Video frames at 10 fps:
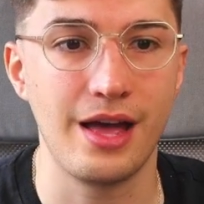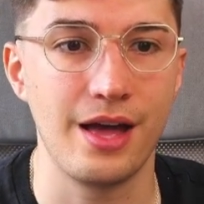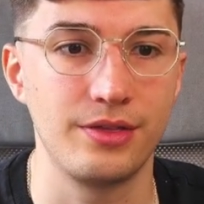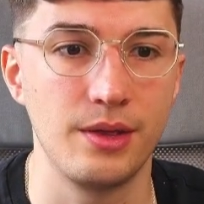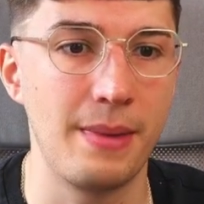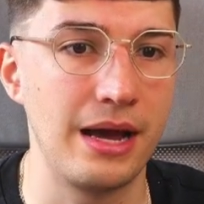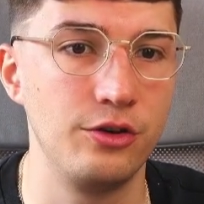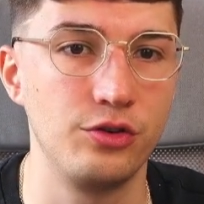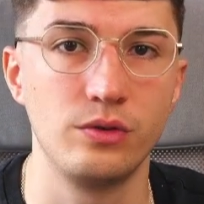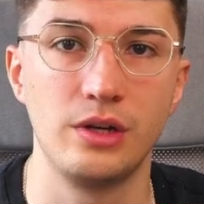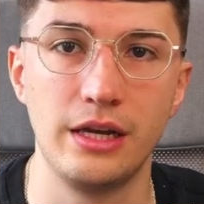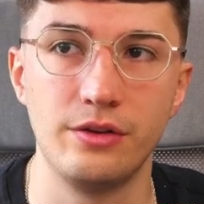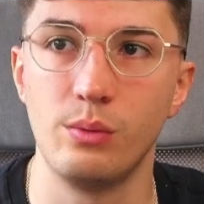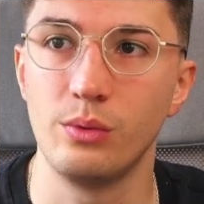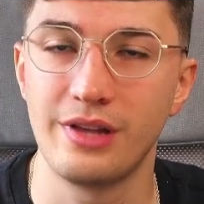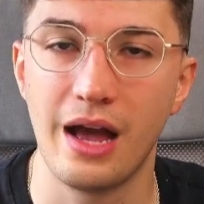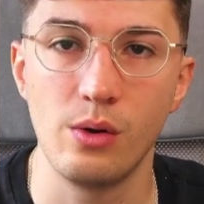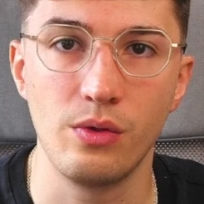that the manager or leader will tell